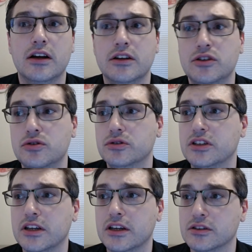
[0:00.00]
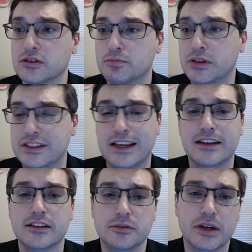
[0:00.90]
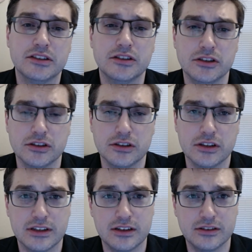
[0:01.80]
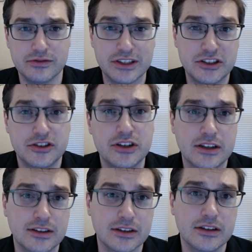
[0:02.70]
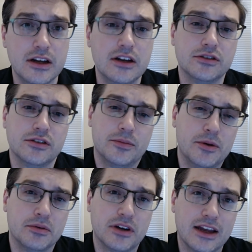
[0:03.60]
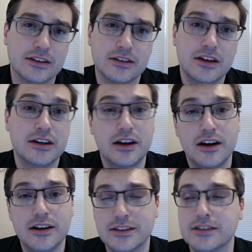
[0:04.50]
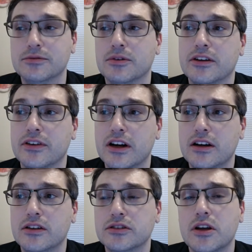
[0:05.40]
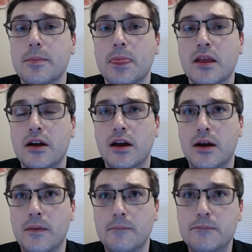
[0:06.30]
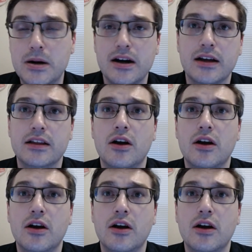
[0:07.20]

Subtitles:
using particular messages that are restricted so that people can't cuss and whatever else. But